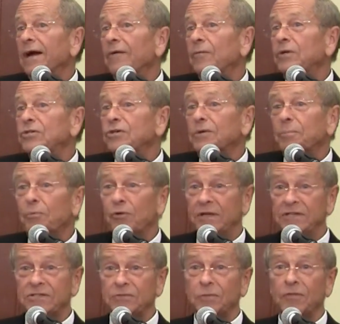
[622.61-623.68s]
we took a
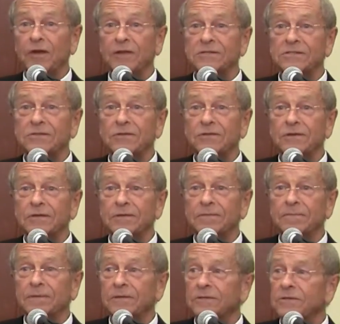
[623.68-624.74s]
priest with us to the
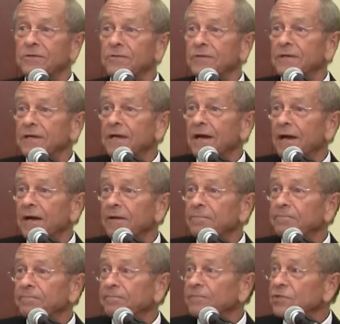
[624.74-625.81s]
to the um,